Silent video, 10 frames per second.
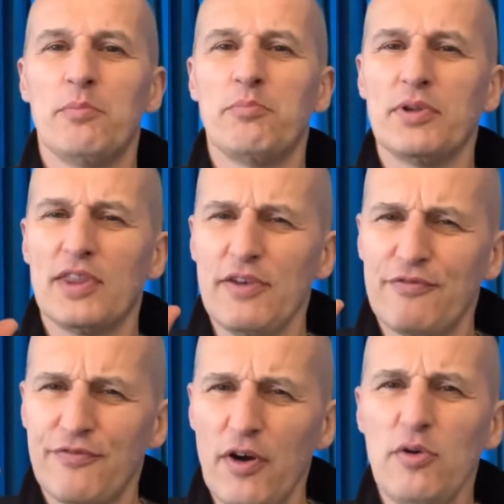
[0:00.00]
but they
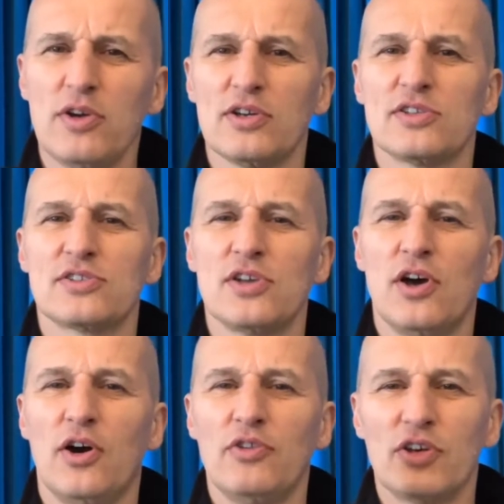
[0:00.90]
focus
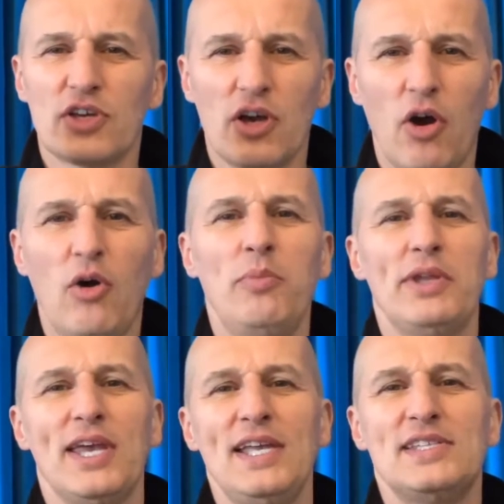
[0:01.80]
on the
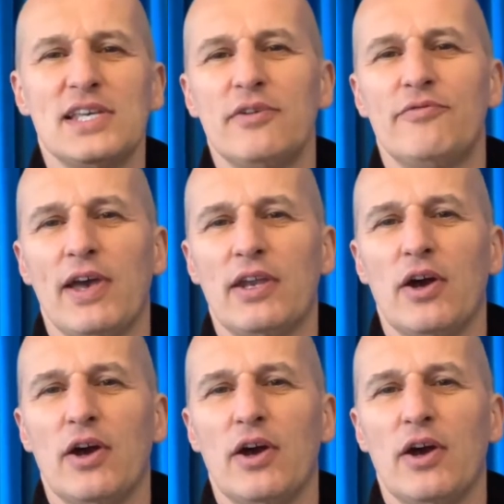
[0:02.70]
culminating event